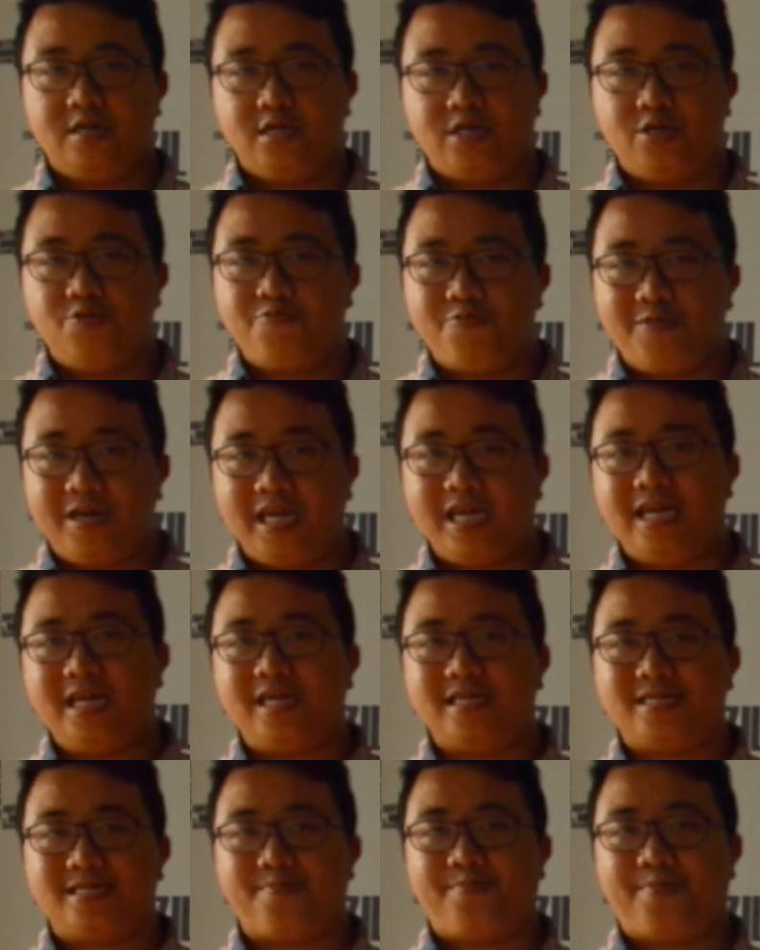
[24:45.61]
you really
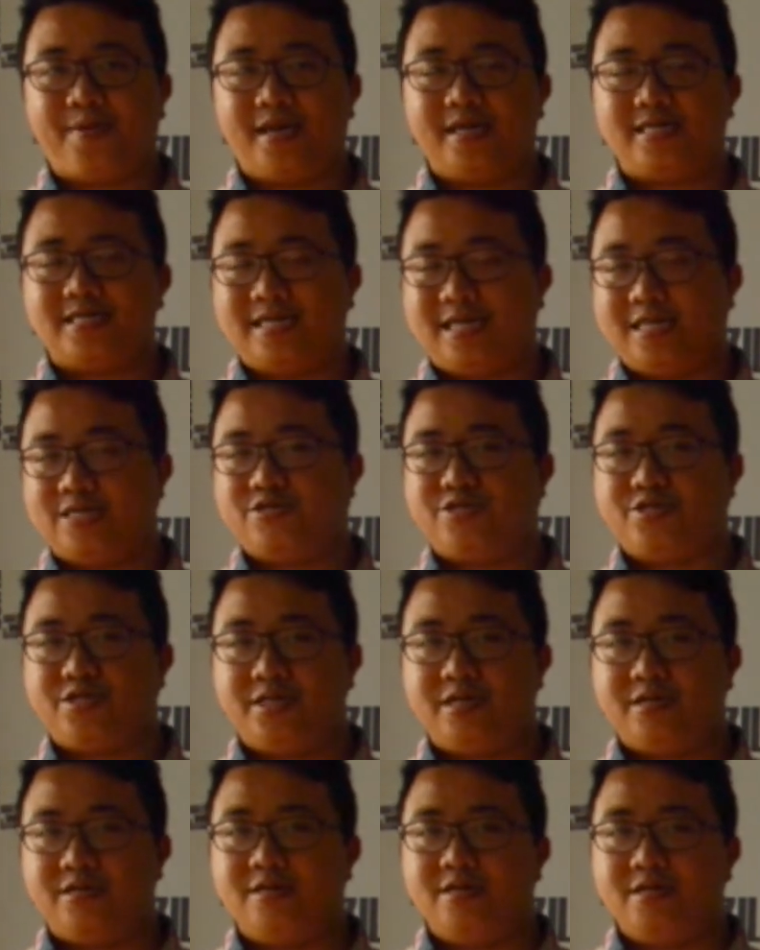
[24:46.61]
need to pay
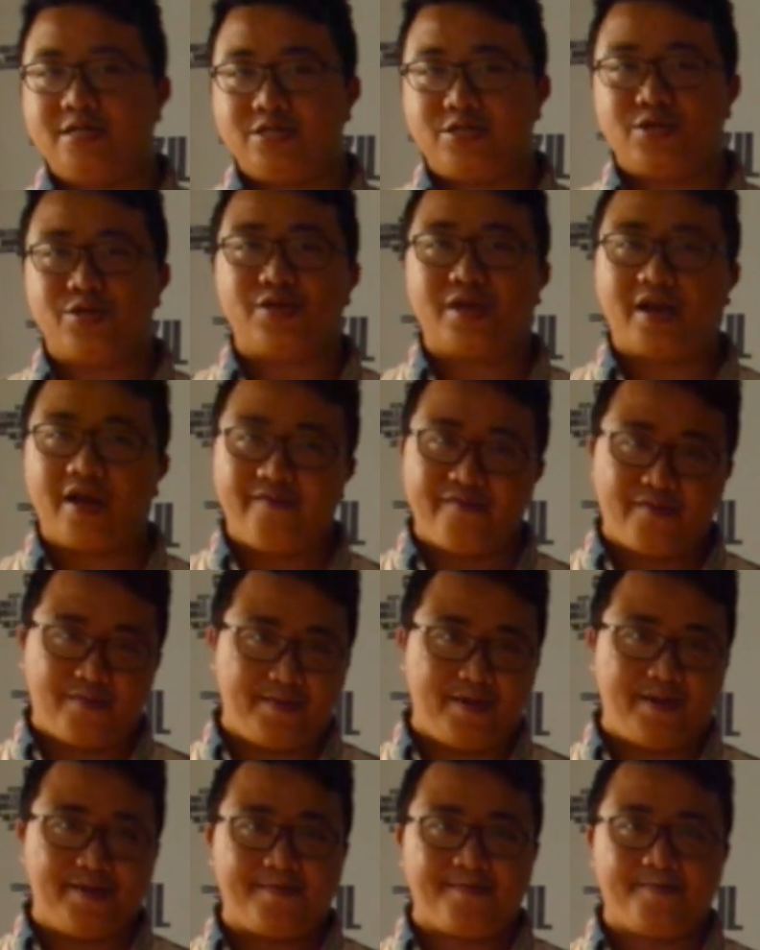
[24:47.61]
attention to the
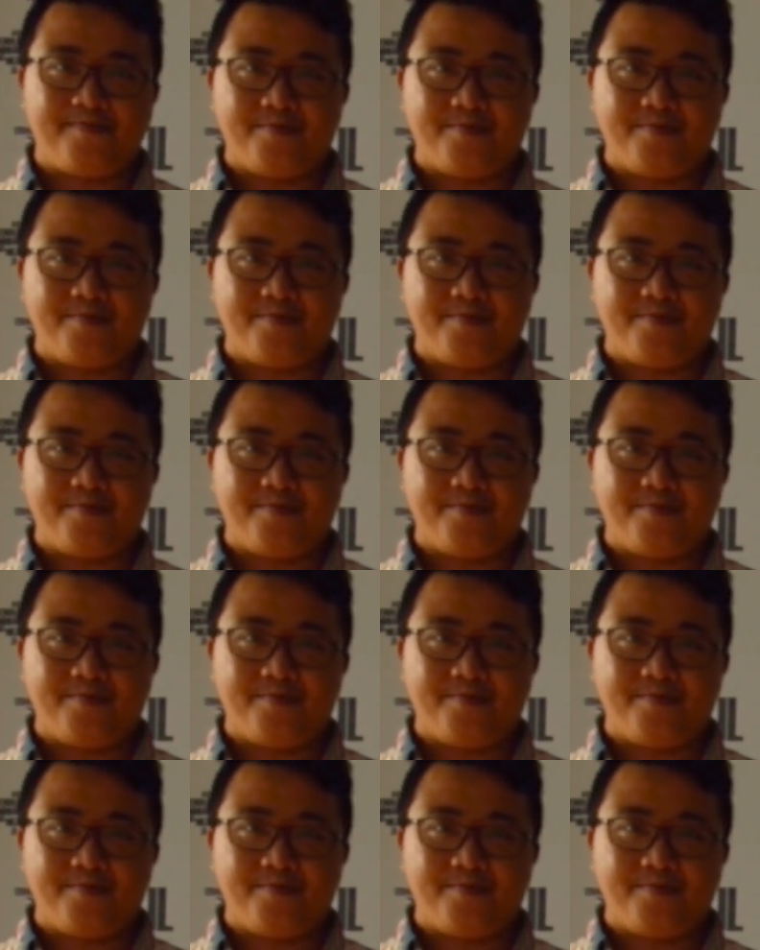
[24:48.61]
government.